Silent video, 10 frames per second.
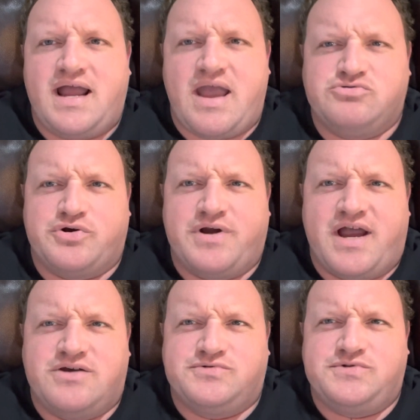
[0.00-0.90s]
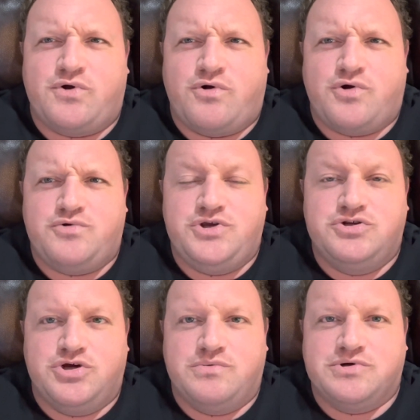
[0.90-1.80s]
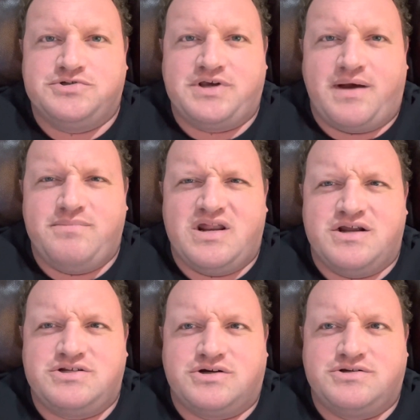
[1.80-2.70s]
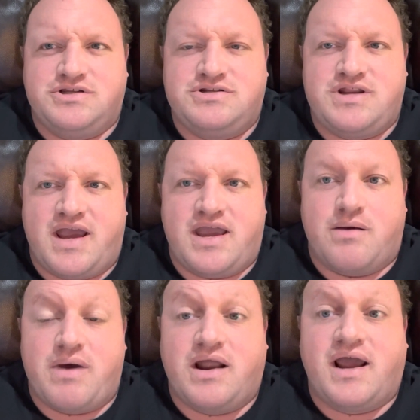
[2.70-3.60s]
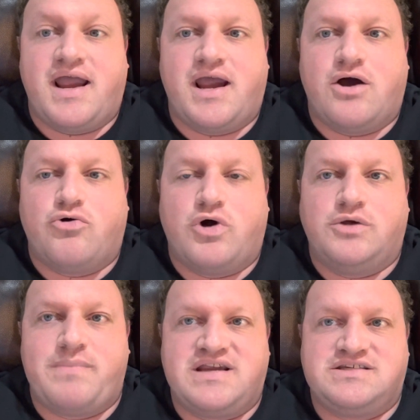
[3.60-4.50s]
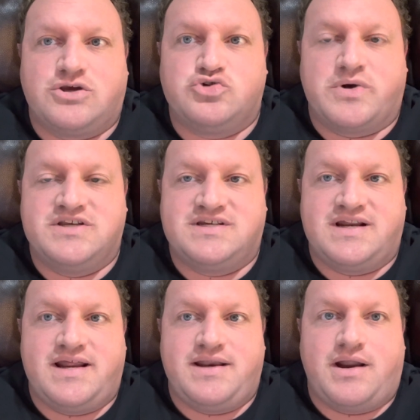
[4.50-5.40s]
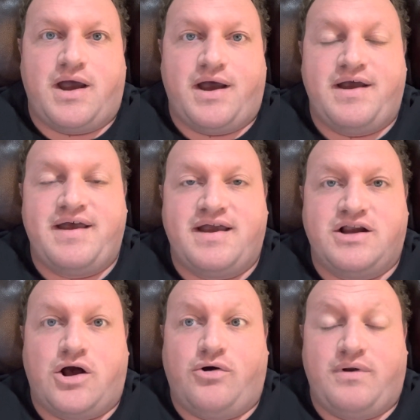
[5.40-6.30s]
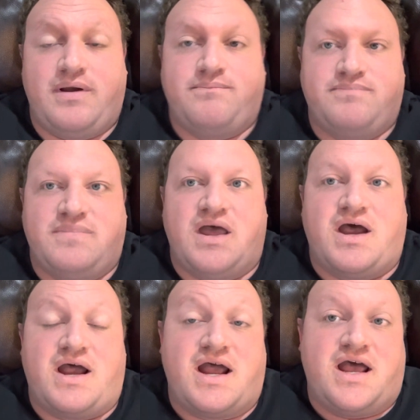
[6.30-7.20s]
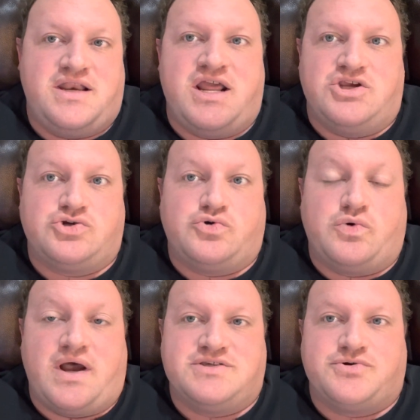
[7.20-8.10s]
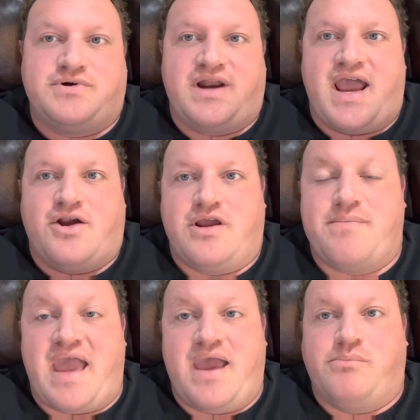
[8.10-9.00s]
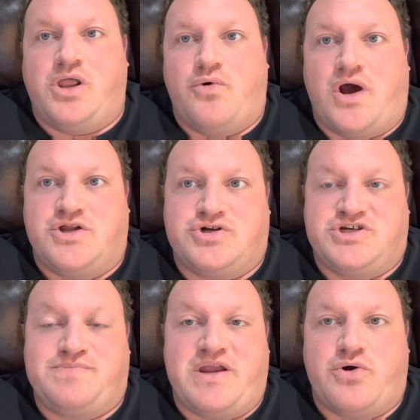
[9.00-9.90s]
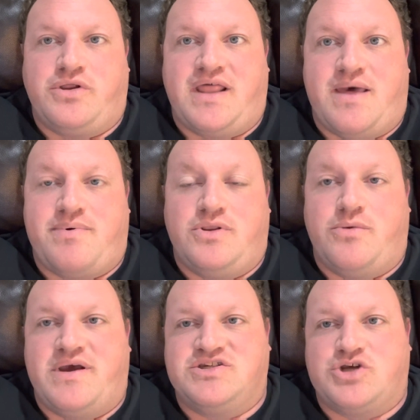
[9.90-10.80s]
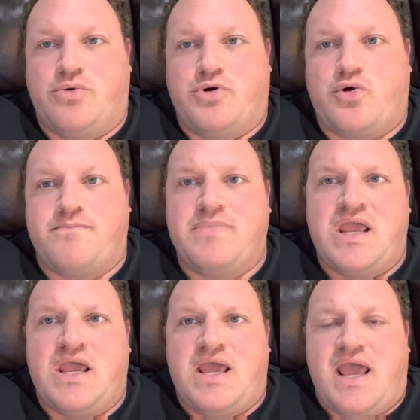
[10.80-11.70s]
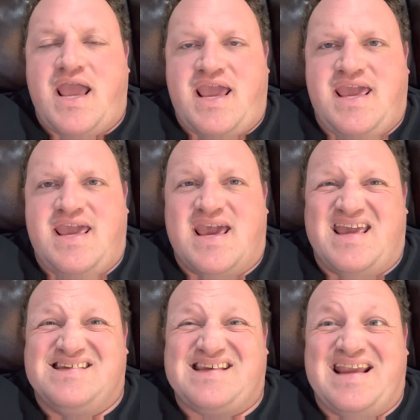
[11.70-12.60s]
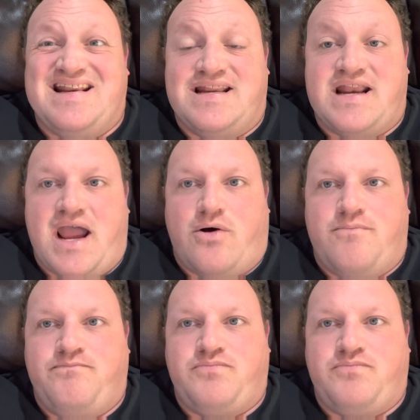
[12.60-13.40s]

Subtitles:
Hey, what's going on, guys? What's going on, YouTubers? I'm going to talk to you today about how Mexico's president called initializer, an acronym, AMLO, Andres Manuel Lopez-Obrador. He is in denial.